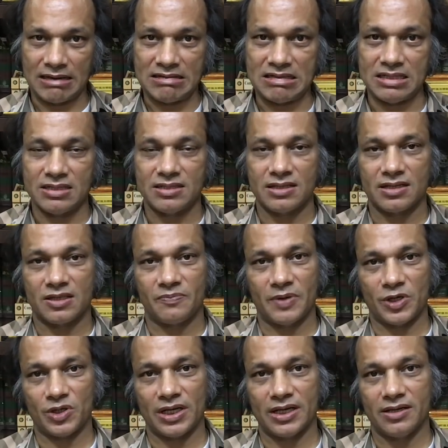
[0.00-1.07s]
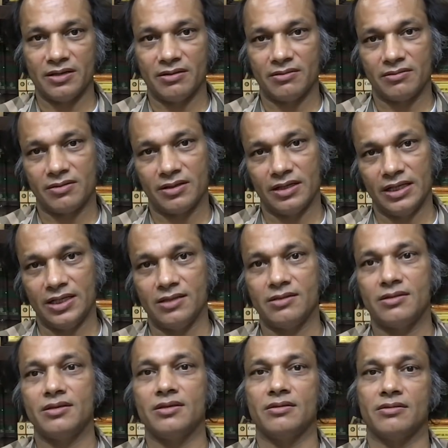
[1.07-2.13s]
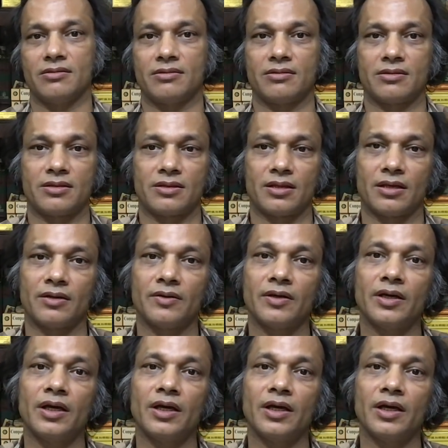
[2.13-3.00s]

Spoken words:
And these specialized agencies